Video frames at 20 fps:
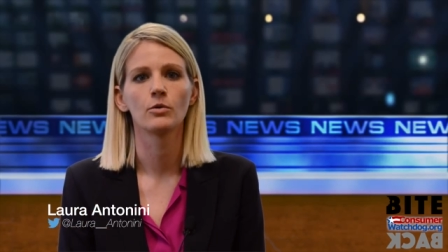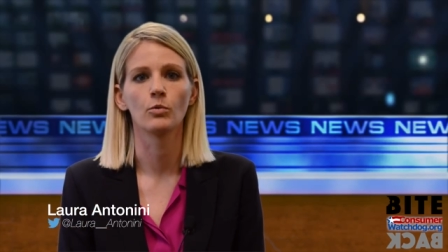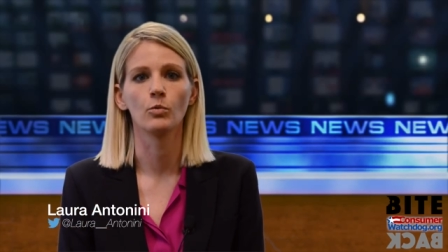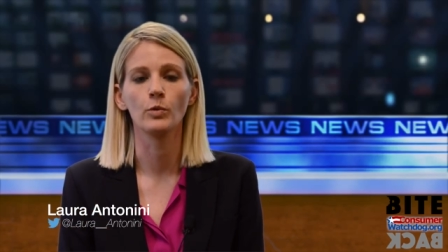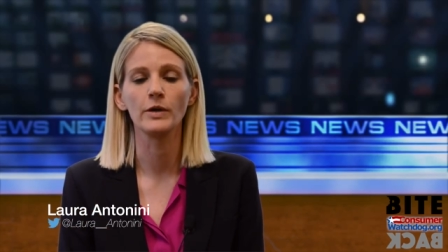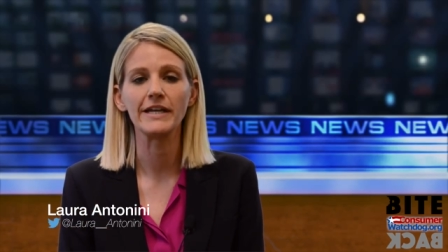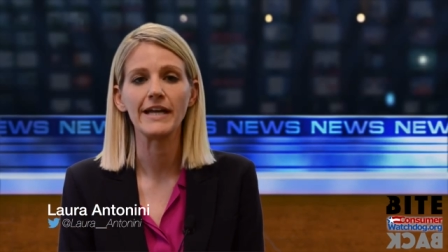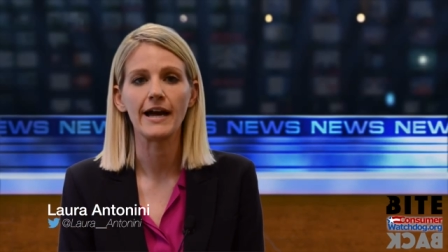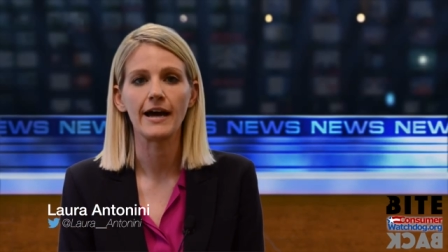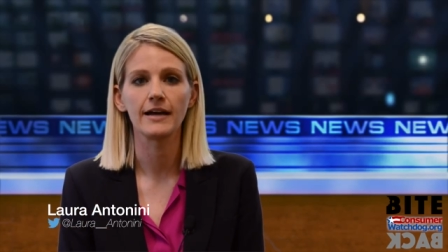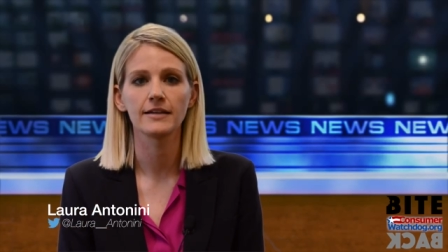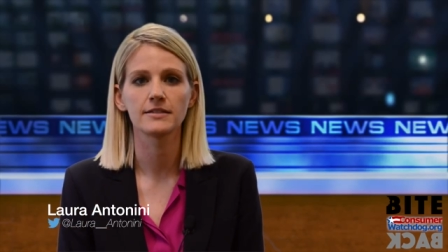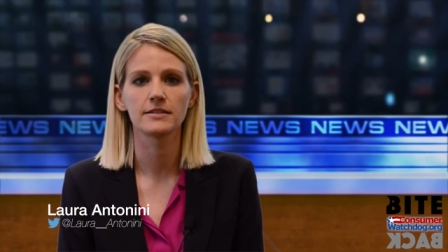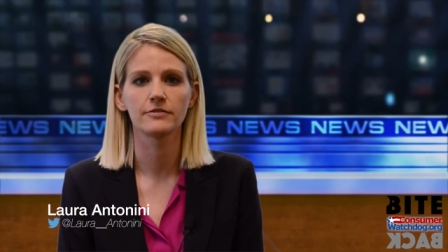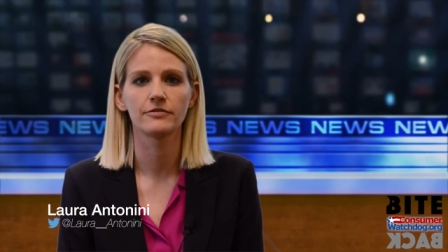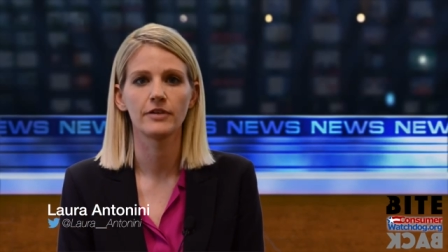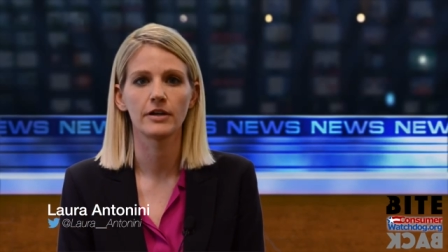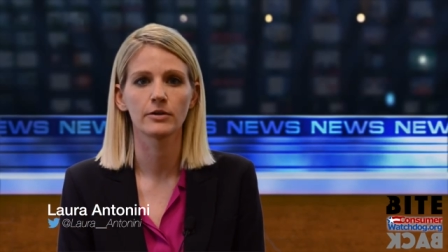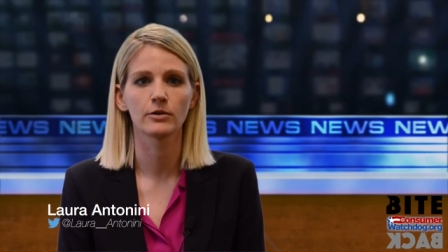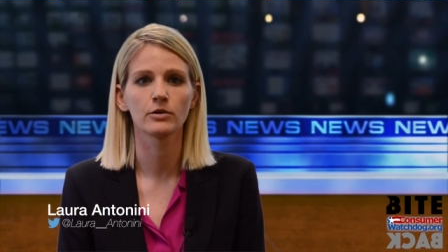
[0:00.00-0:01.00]
We asked
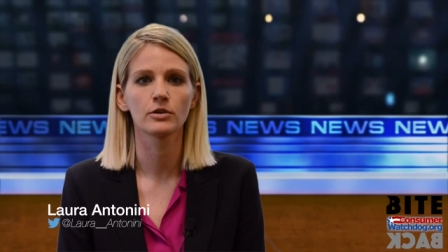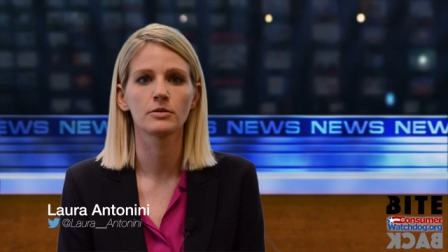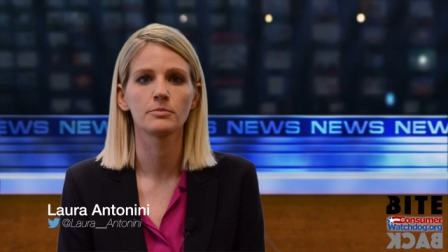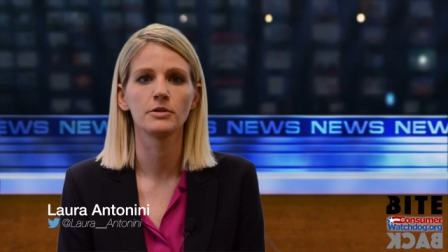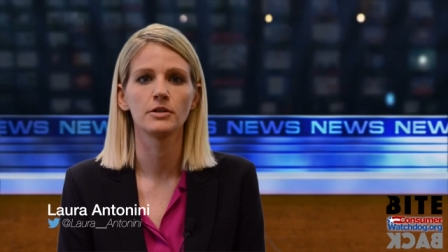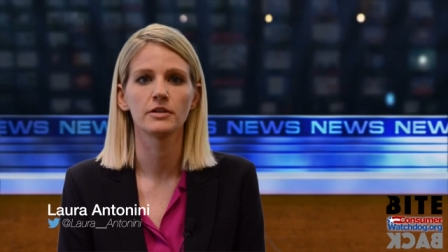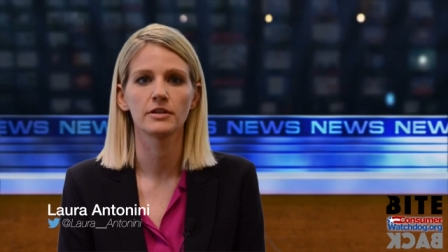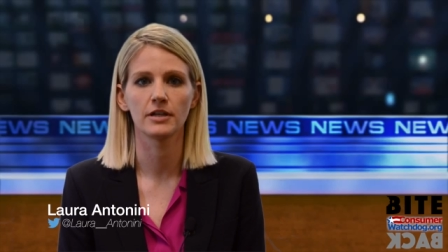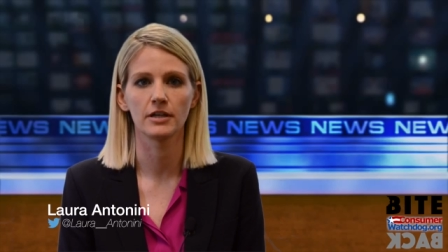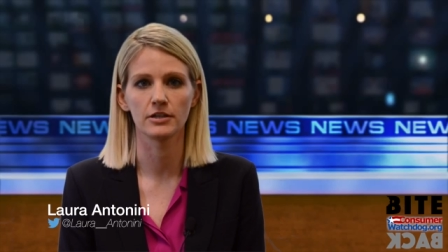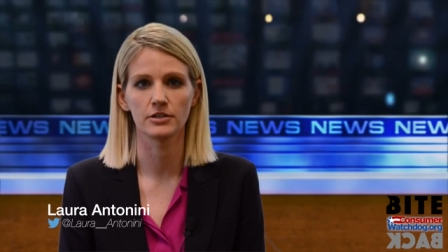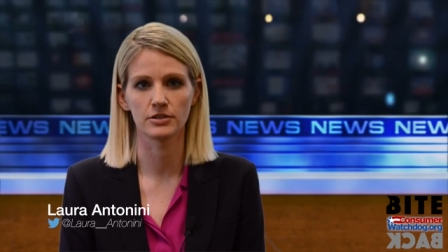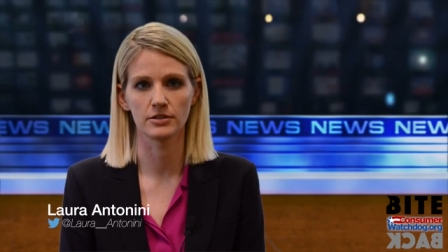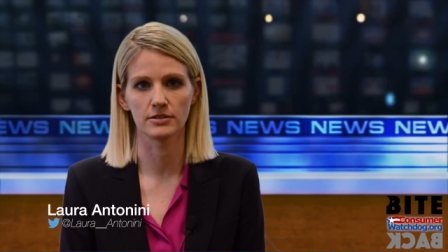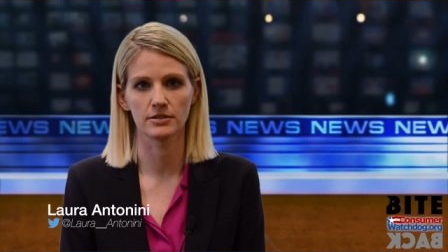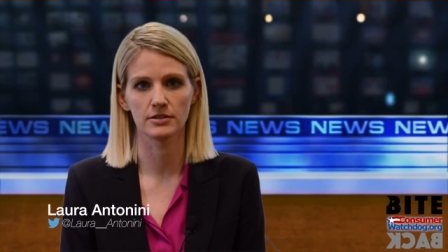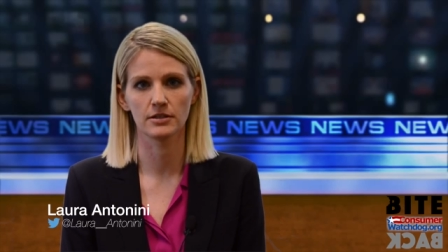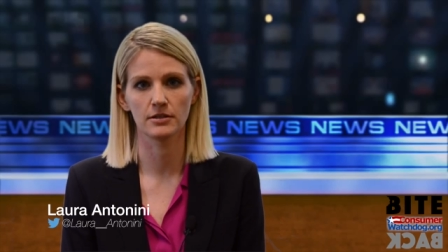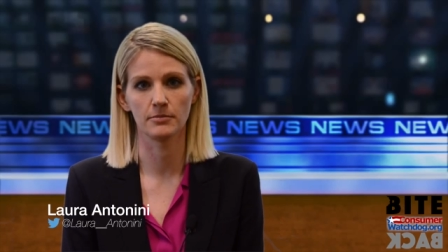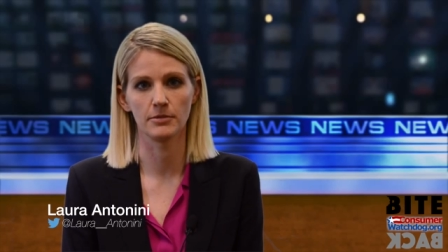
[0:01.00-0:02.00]
the Federal
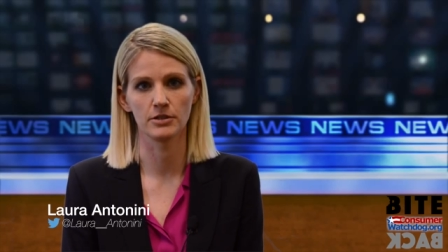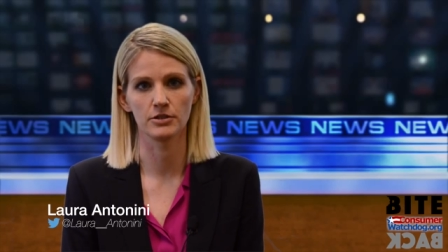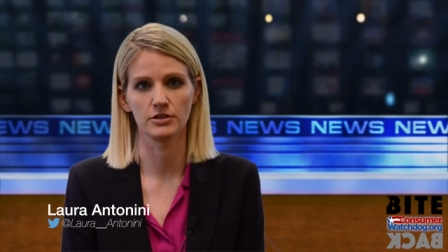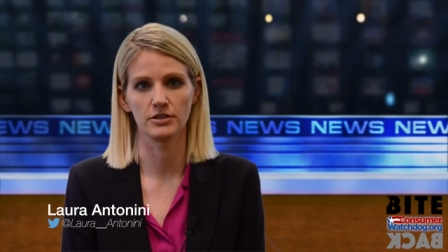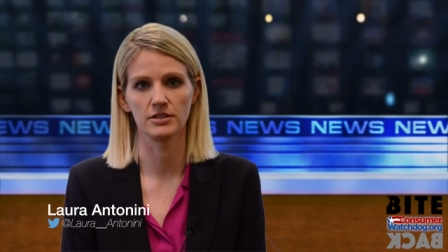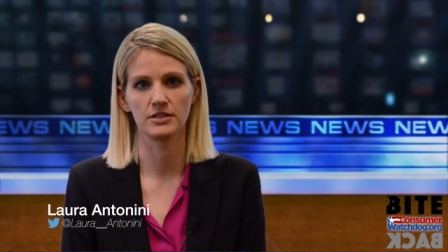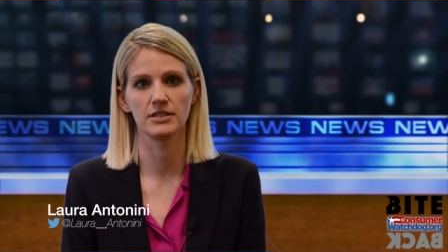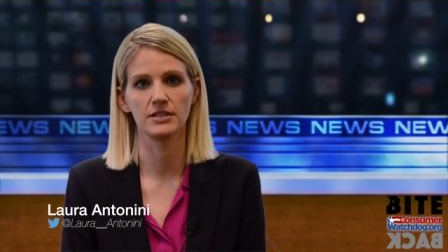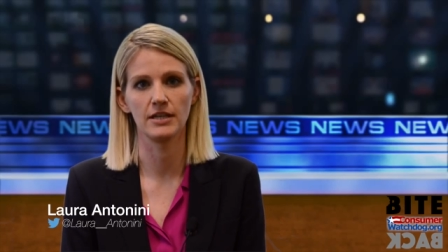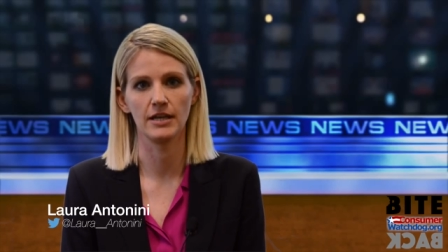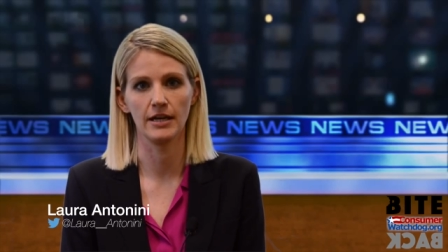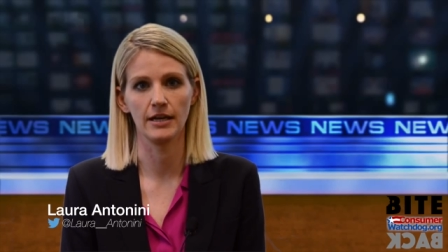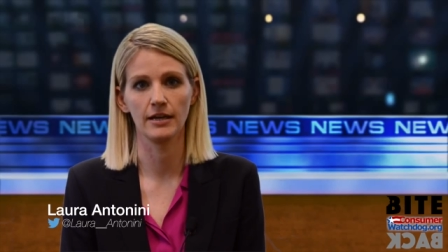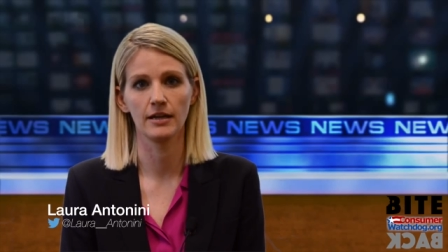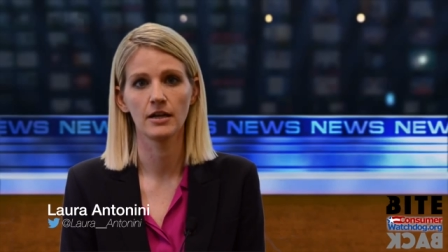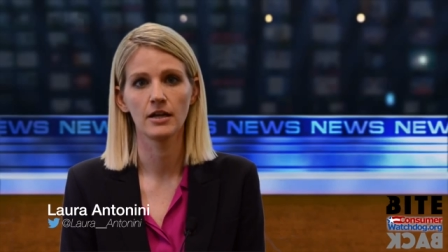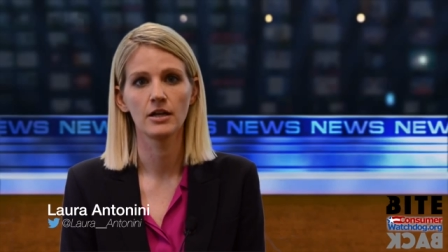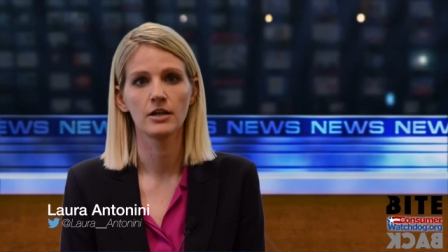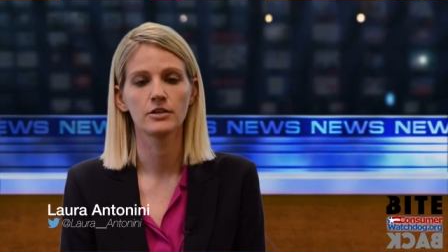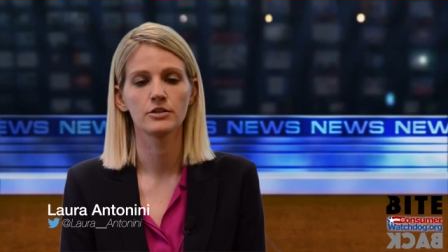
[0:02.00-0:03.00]
Communications Commission today